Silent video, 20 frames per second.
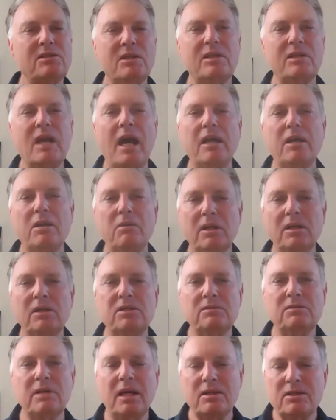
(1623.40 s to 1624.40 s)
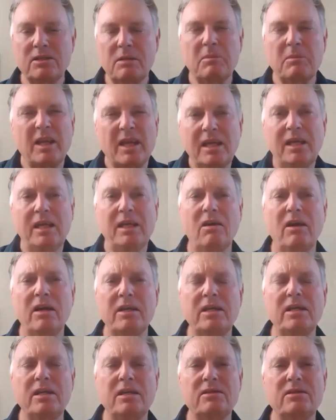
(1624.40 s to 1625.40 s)
today to illustrate some of the key
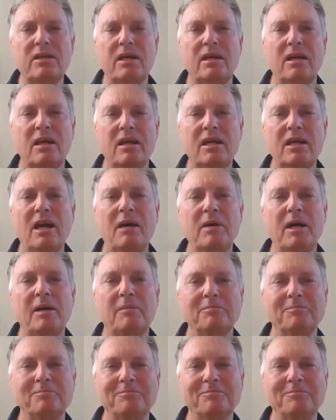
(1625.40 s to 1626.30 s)
ideas that come up.